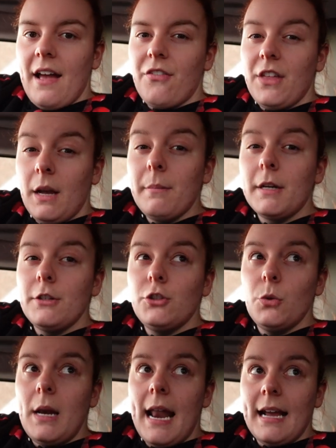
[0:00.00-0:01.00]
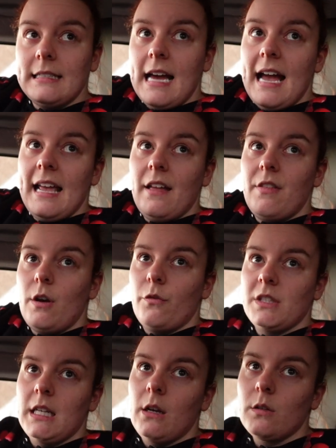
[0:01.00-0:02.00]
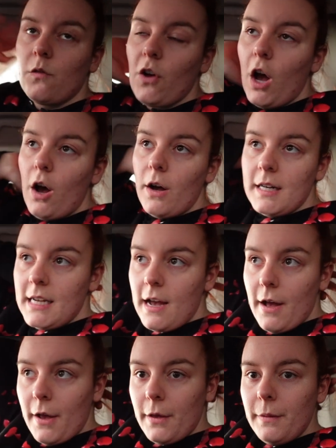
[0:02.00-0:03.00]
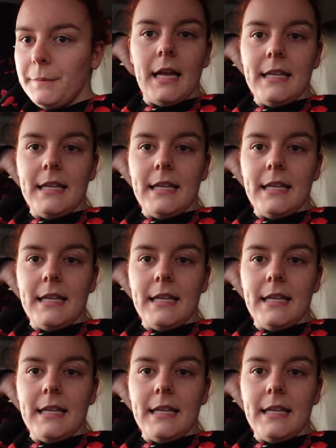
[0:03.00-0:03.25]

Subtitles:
I think I'm going to do a leg day, and then obviously lots of cardio.